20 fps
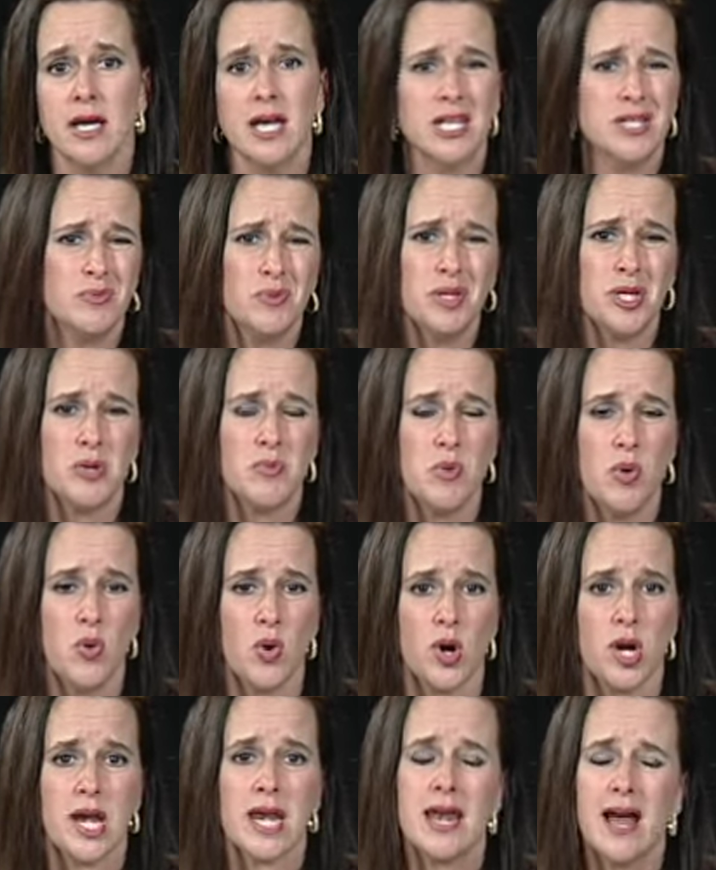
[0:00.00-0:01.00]
It's really
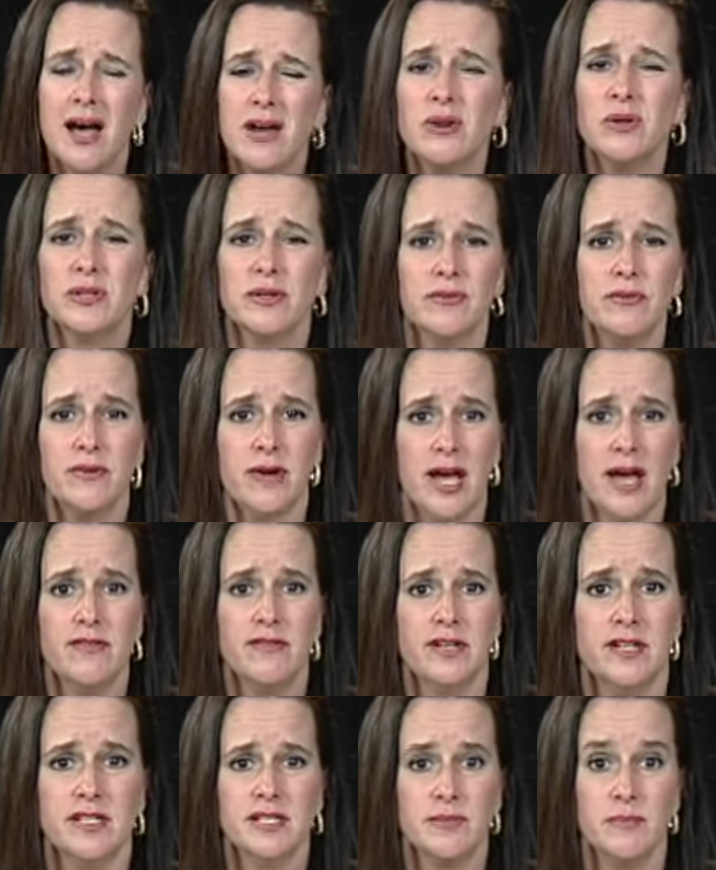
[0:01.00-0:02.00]
important, not only for
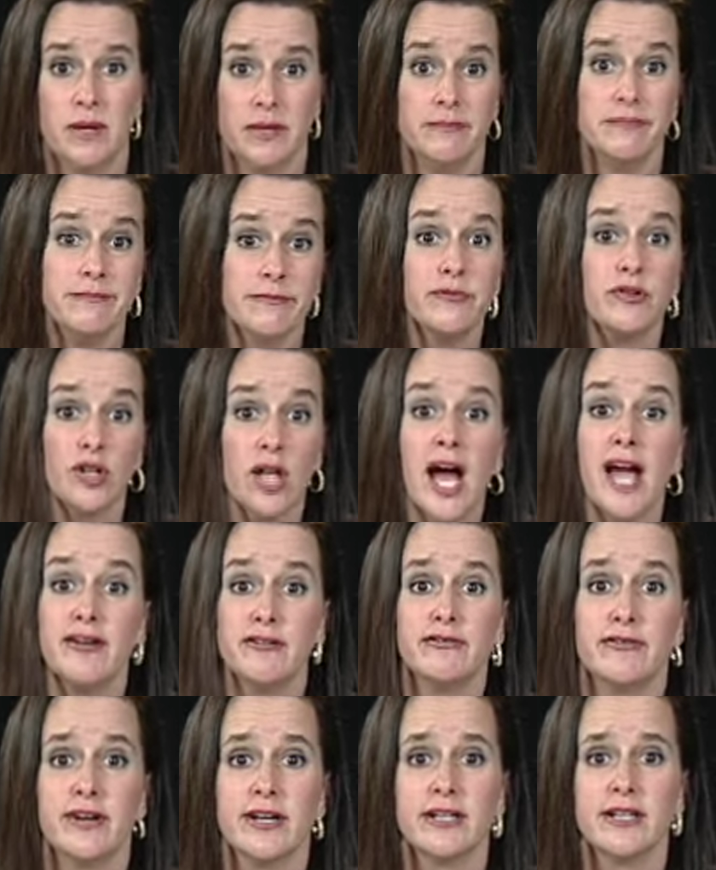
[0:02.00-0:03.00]
evidence, but for life,
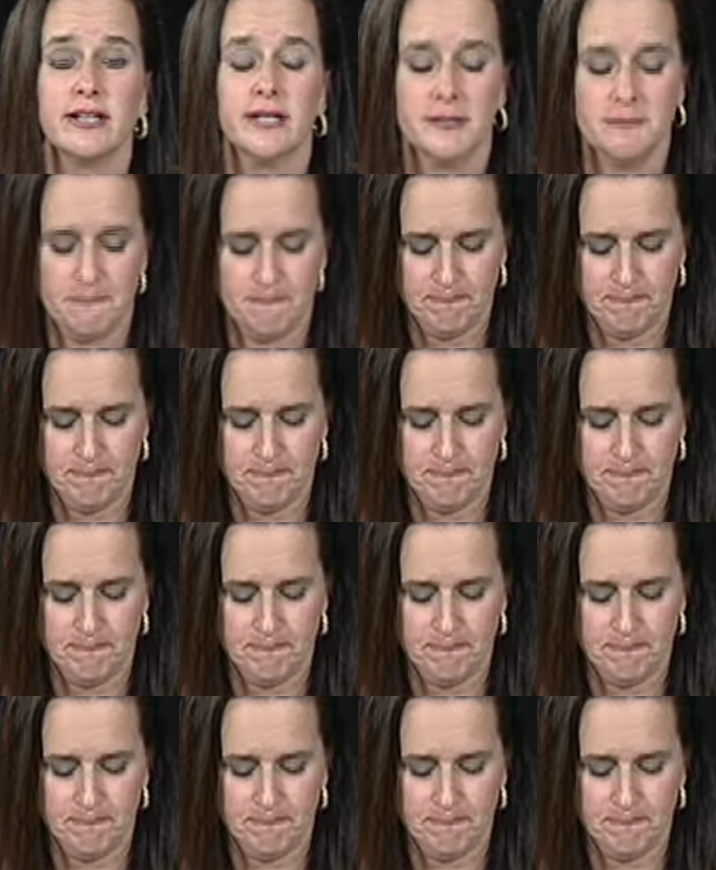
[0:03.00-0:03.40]
frankly.